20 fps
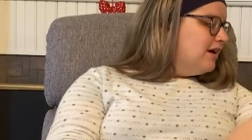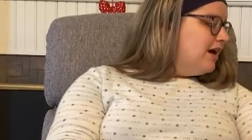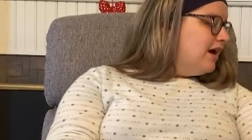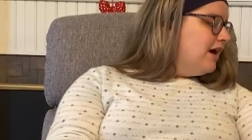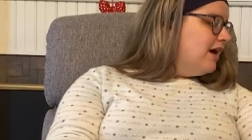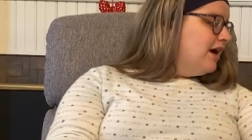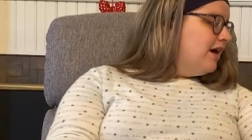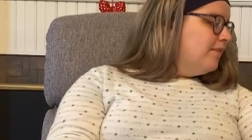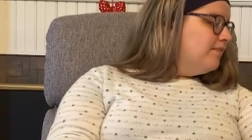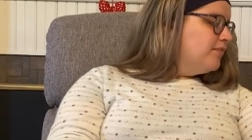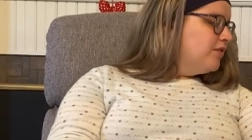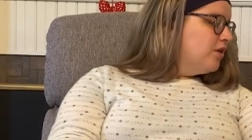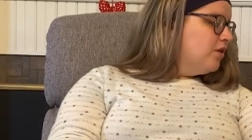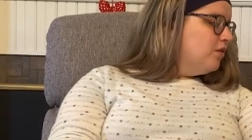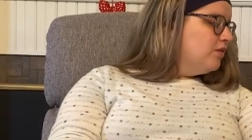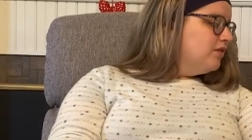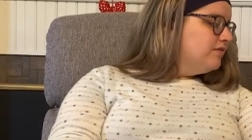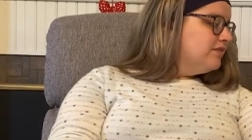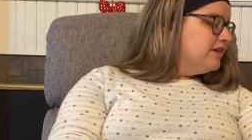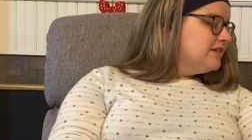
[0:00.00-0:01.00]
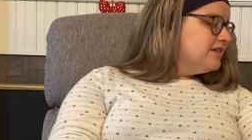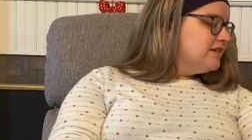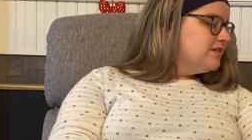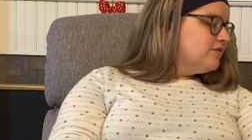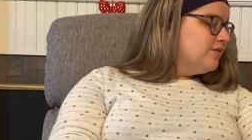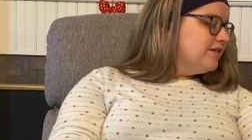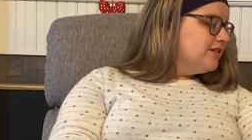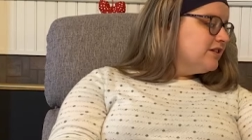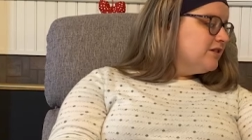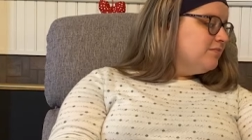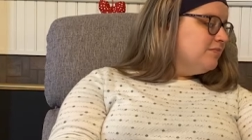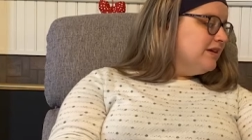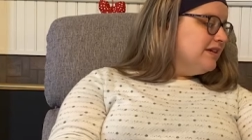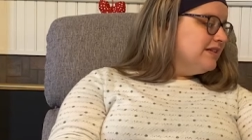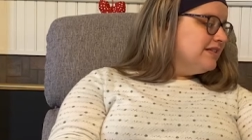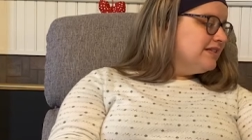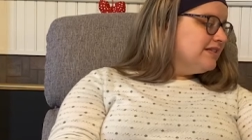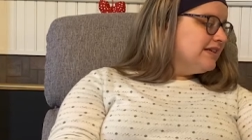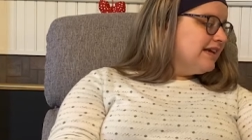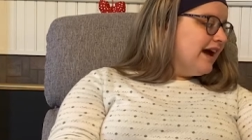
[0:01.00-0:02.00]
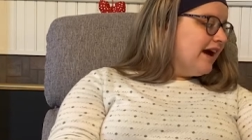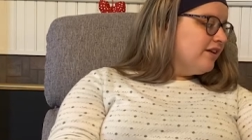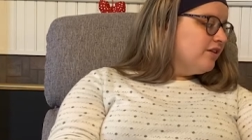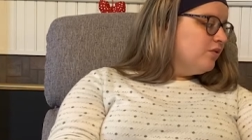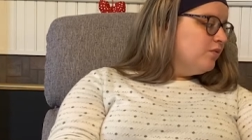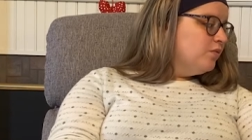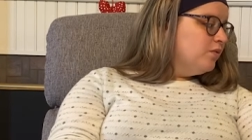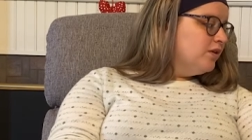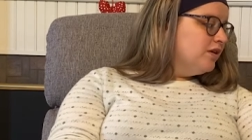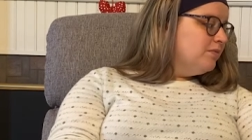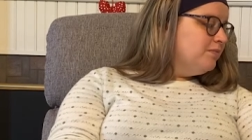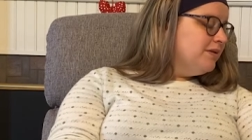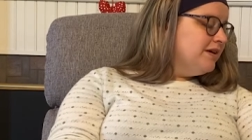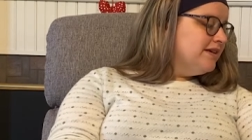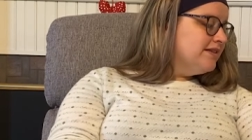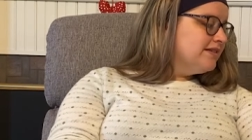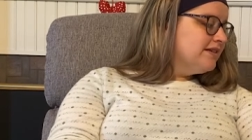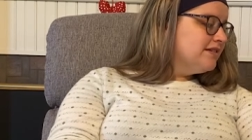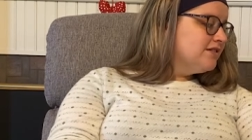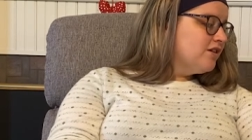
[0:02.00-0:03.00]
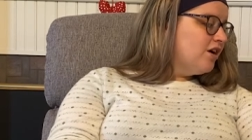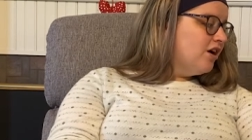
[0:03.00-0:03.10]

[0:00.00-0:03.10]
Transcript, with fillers: Um, the goal of this is going to be scatter wood pieces